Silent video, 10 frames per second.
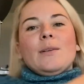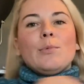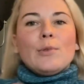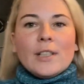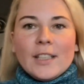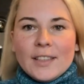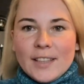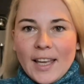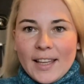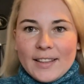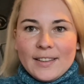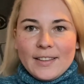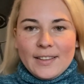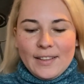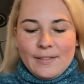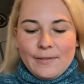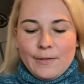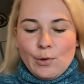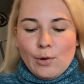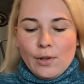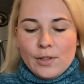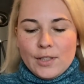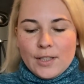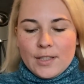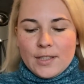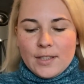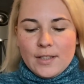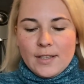world, and if we all just